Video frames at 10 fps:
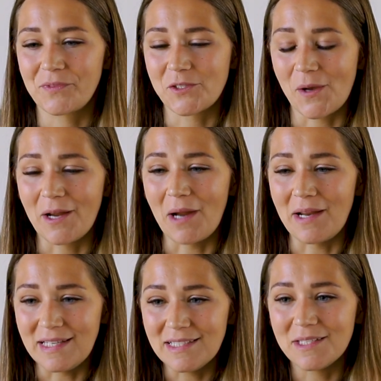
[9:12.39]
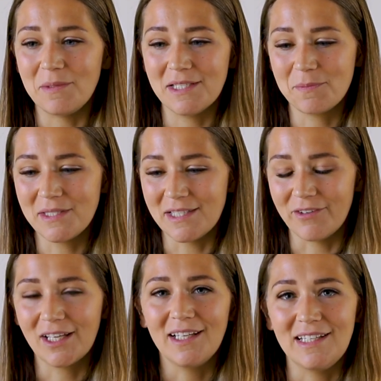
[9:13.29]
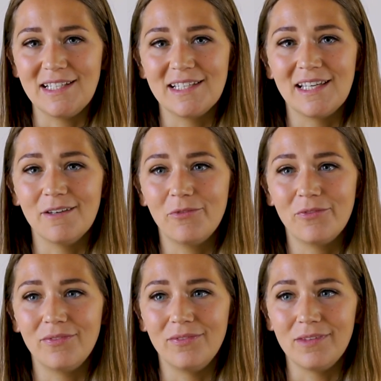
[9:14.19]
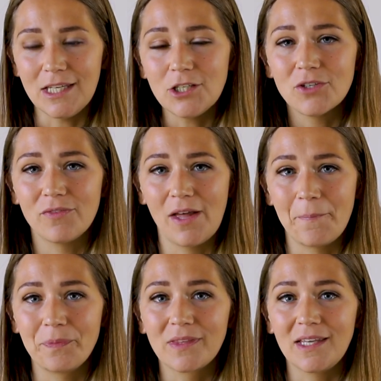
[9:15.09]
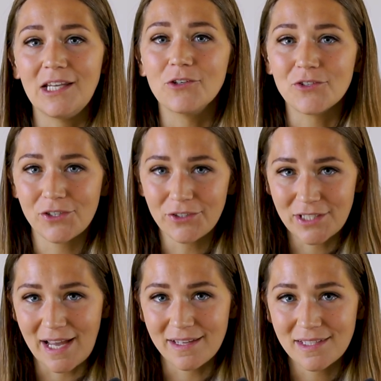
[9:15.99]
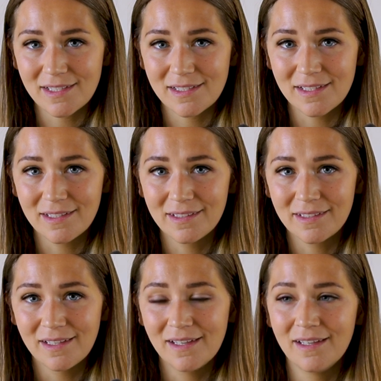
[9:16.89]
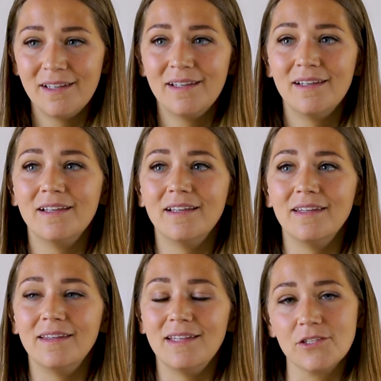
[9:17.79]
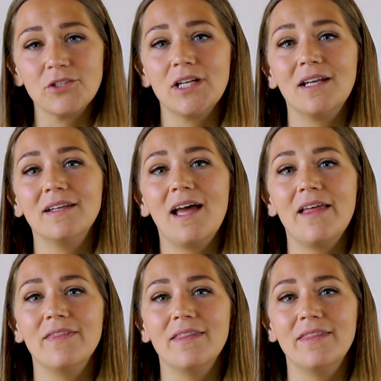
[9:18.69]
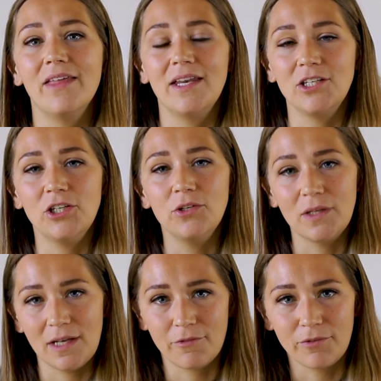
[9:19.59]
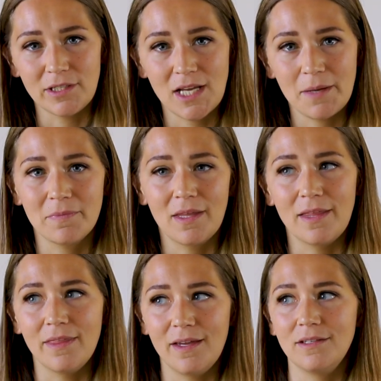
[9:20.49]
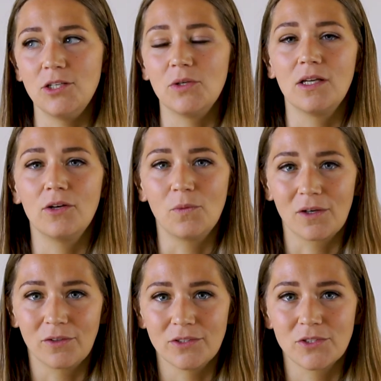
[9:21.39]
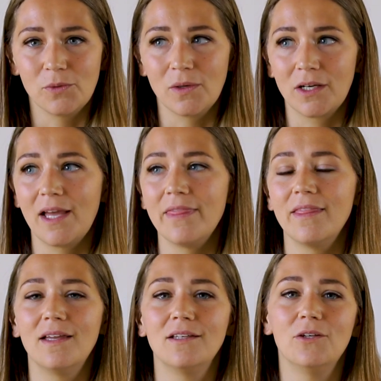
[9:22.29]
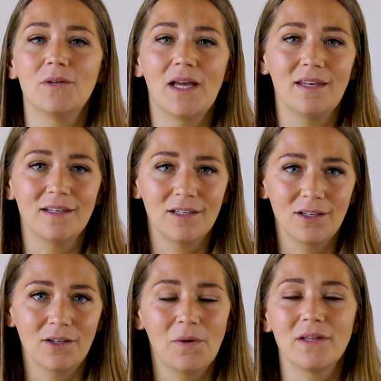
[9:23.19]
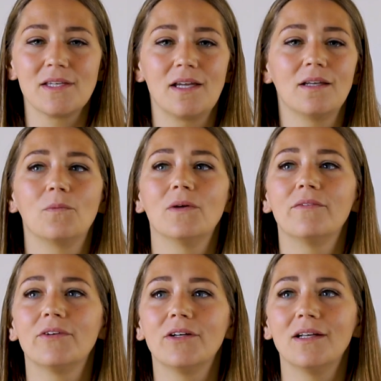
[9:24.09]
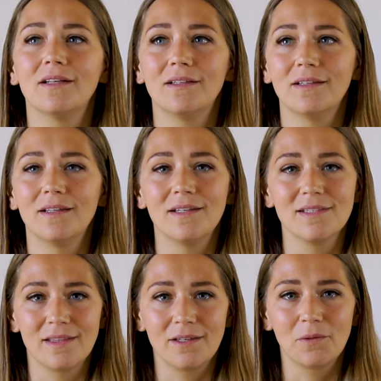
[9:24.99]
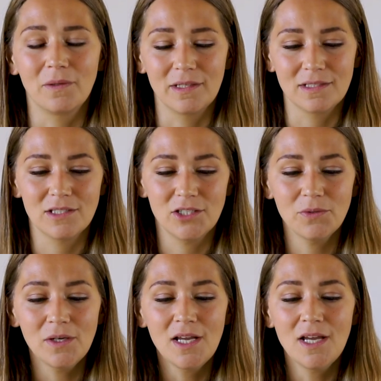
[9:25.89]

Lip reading: So I need to be specific. I need to give each of them, here's your tasks. These are done, and then you can have free time, and then you can go work on schoolwork, and then you can go outside. Whatever it is that they're wanting to do,